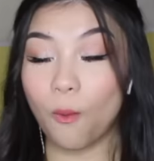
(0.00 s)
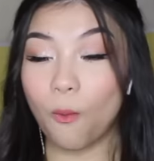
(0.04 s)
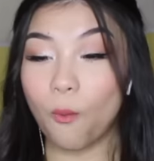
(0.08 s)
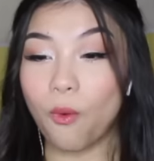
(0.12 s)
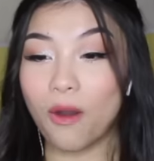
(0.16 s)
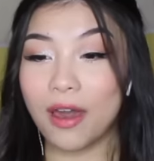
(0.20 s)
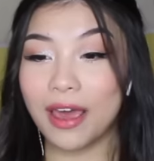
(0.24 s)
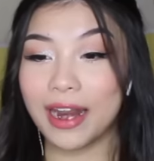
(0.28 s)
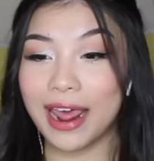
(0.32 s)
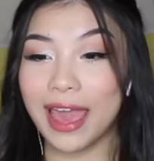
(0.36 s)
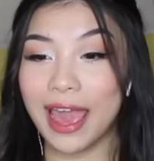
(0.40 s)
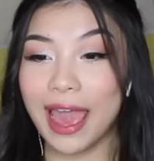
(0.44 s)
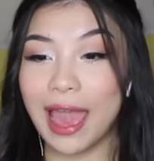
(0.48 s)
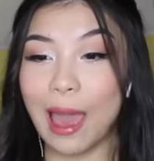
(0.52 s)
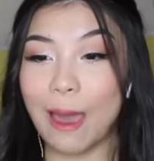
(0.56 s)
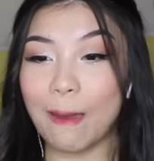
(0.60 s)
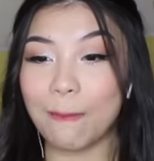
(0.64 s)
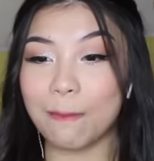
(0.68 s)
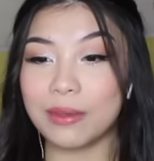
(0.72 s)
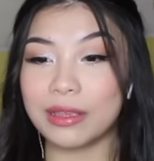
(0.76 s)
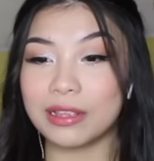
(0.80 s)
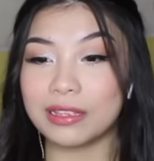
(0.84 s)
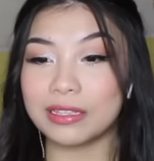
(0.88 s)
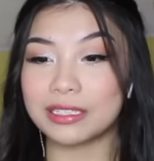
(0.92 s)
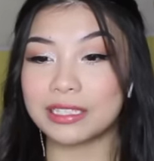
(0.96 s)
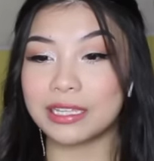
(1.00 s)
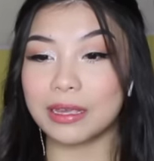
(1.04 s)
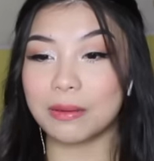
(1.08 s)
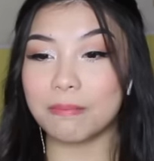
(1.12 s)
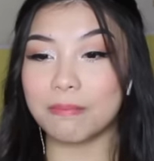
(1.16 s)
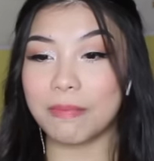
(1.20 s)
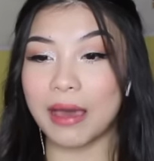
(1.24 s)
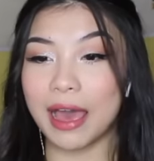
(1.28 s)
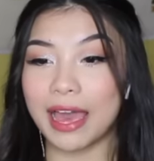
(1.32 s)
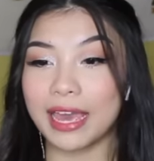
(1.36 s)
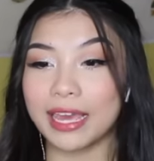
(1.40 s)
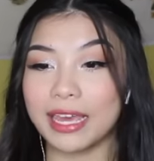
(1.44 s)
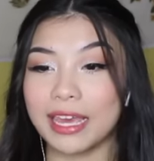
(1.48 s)
What happened to
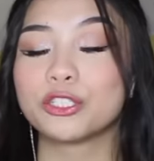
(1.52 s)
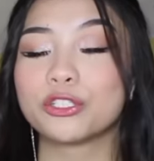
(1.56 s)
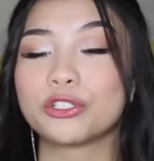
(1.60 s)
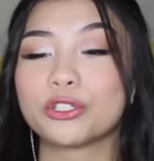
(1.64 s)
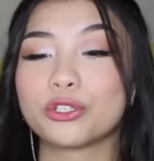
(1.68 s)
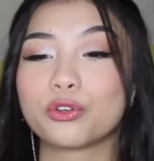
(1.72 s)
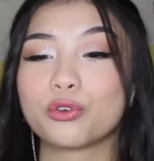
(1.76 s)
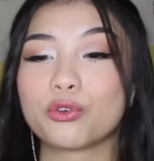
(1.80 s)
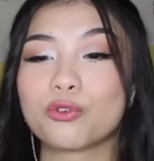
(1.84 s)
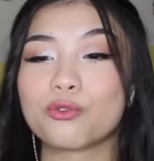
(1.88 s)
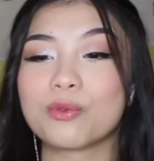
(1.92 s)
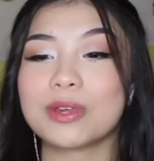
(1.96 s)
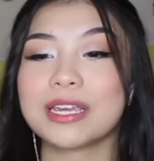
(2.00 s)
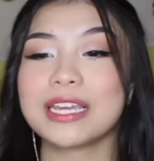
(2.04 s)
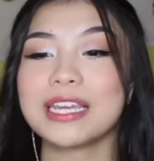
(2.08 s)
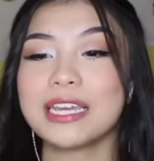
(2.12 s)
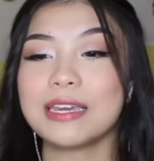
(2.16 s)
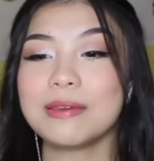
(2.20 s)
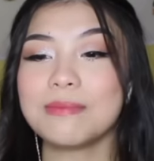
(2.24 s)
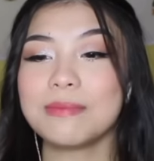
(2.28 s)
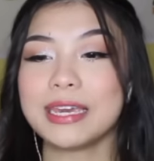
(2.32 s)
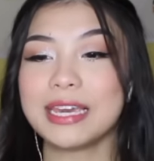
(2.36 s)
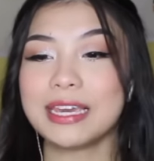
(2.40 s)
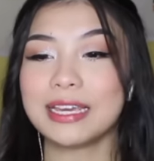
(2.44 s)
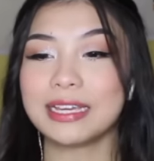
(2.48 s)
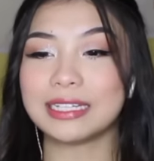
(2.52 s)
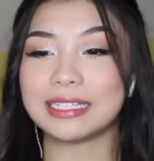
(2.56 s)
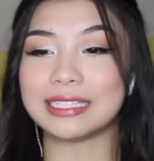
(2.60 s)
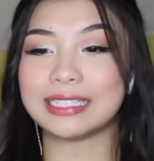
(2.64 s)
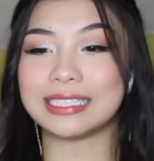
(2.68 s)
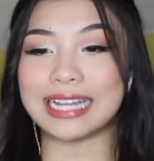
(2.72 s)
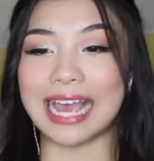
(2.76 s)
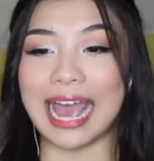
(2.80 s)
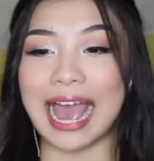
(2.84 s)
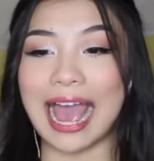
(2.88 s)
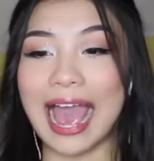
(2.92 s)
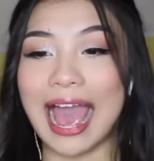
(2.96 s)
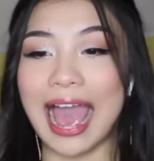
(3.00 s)
my screaming
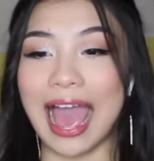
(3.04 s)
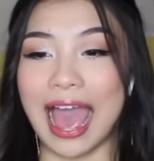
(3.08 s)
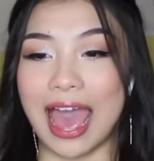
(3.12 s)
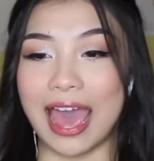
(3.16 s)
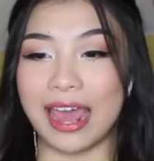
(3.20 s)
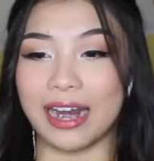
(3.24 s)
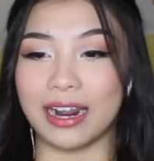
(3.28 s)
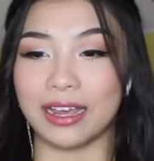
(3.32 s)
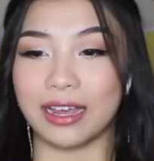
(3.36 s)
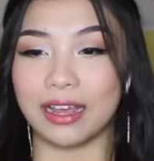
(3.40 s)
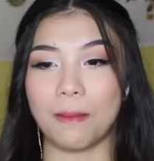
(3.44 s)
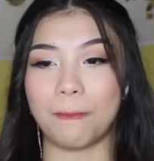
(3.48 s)
dad?